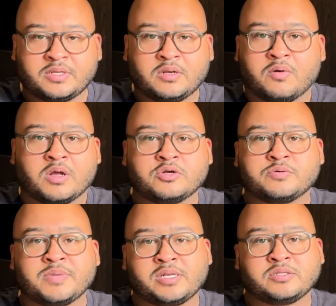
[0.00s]
$100
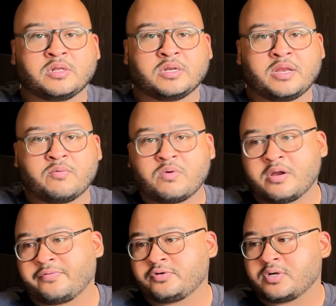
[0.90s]
million net
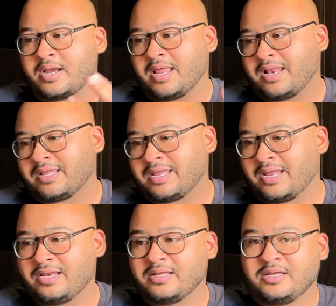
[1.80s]
worth trying to
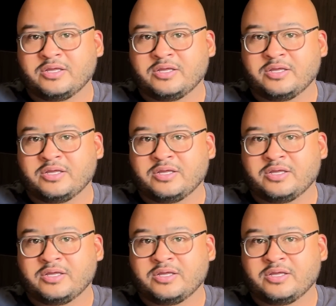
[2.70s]
allocate